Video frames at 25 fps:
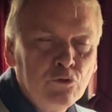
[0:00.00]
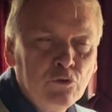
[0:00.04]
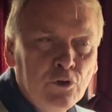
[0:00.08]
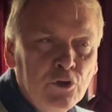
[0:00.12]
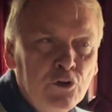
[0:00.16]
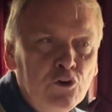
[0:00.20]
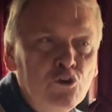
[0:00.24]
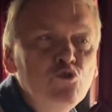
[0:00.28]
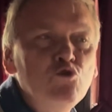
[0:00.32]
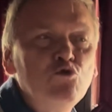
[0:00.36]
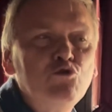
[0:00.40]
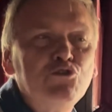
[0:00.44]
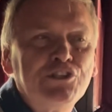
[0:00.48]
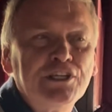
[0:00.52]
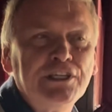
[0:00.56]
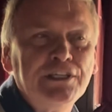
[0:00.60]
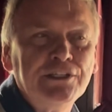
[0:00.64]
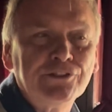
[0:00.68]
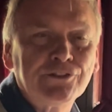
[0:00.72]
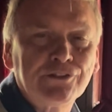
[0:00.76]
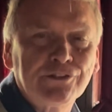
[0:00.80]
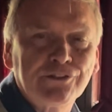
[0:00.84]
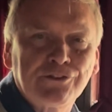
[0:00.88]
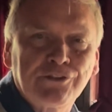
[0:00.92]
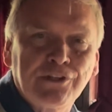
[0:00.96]

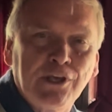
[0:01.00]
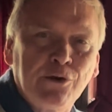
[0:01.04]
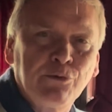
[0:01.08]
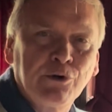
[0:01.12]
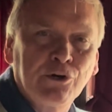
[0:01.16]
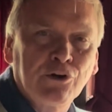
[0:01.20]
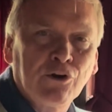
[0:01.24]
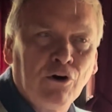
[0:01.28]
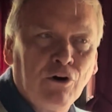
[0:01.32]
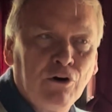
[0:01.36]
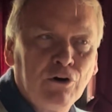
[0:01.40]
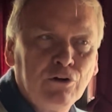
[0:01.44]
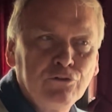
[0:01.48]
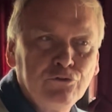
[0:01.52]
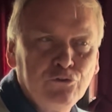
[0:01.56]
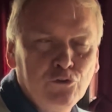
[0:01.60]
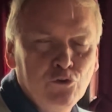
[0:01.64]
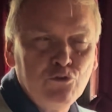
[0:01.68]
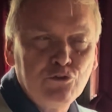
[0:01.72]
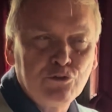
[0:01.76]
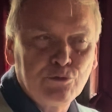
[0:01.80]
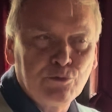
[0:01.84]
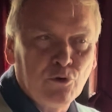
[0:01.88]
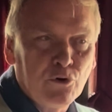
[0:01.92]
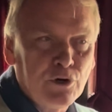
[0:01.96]
newsies, as they were called,
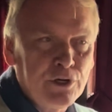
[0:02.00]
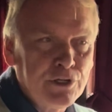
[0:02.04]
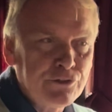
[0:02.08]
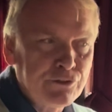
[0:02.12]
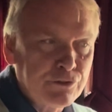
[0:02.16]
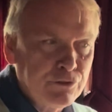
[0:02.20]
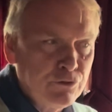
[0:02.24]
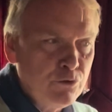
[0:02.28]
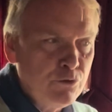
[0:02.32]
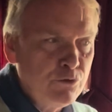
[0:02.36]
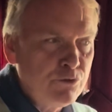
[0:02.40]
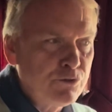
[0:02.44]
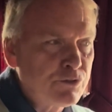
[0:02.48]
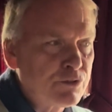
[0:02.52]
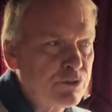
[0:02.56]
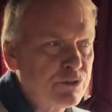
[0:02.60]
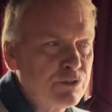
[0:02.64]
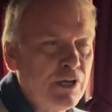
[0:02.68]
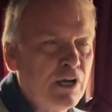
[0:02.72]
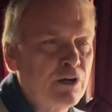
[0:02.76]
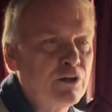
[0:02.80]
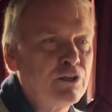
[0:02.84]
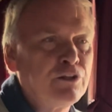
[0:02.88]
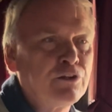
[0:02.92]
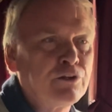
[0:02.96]
newsboys and
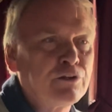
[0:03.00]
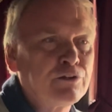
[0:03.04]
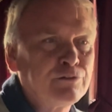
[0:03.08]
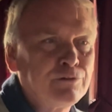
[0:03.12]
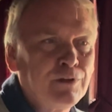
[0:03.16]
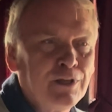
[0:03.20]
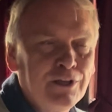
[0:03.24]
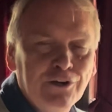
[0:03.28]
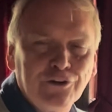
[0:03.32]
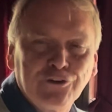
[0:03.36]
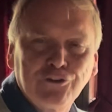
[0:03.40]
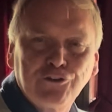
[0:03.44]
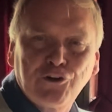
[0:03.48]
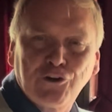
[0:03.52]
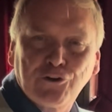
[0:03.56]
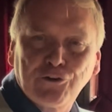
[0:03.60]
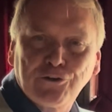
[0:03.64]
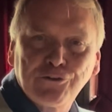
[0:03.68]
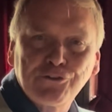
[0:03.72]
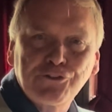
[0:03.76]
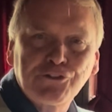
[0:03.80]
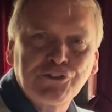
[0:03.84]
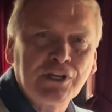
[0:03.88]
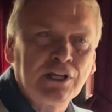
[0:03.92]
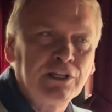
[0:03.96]
young
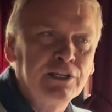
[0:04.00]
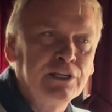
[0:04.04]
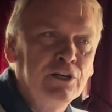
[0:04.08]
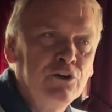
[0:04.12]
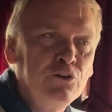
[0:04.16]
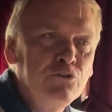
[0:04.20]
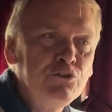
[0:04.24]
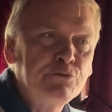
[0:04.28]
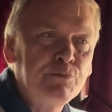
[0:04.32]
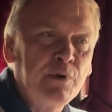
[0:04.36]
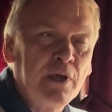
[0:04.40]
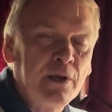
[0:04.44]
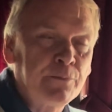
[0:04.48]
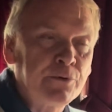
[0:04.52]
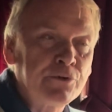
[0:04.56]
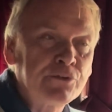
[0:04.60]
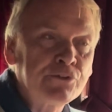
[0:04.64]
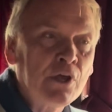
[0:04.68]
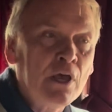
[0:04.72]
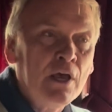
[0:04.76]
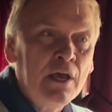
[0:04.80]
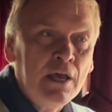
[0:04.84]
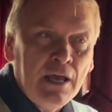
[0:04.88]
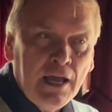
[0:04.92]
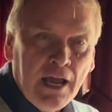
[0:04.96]
girls selling
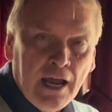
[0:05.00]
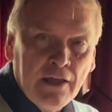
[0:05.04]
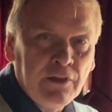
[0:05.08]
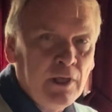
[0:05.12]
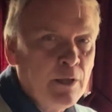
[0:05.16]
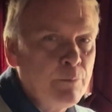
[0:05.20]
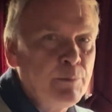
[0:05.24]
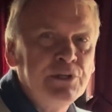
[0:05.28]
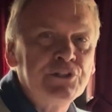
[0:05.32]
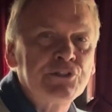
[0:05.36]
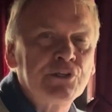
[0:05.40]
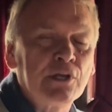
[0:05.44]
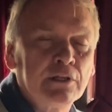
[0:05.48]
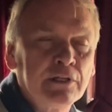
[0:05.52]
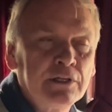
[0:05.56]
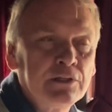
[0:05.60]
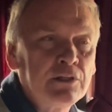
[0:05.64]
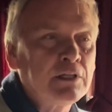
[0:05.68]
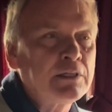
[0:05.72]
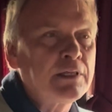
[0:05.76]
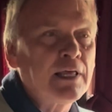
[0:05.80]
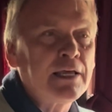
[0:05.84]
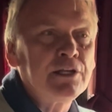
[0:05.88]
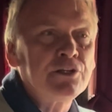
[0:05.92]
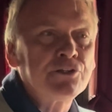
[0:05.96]
newspapers, and they'd be selling
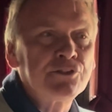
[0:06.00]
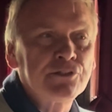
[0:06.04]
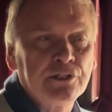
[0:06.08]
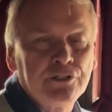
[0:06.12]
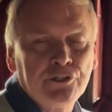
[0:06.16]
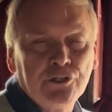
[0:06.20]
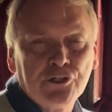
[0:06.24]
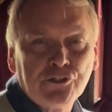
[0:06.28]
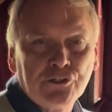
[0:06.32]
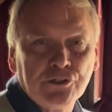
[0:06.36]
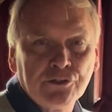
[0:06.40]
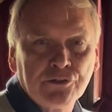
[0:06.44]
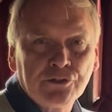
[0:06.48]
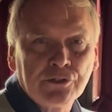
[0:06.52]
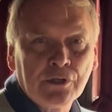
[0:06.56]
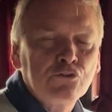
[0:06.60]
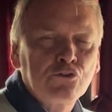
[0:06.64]
the latest editions.